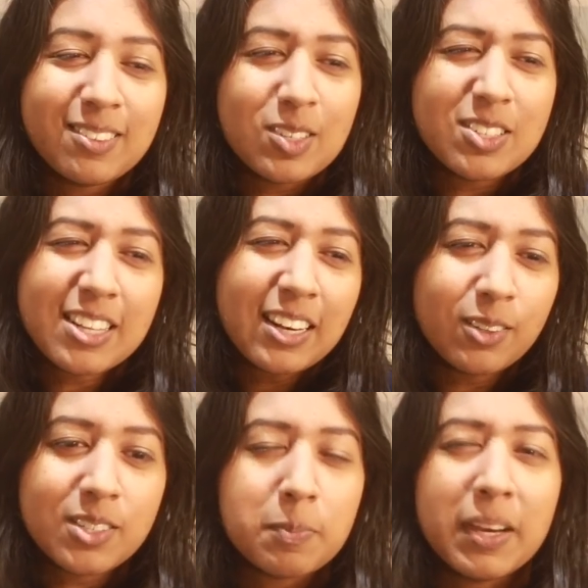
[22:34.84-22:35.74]
Just their little
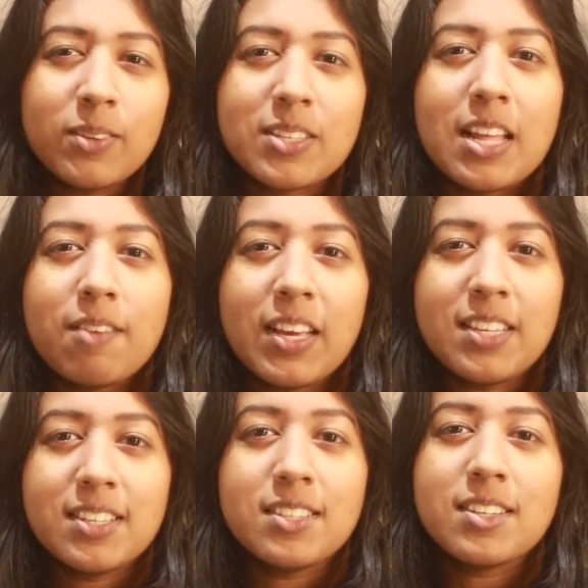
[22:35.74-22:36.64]
smiles on their
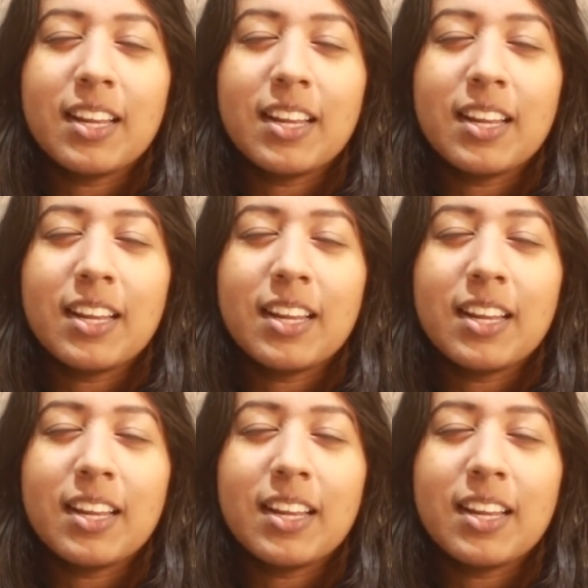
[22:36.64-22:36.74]
faces.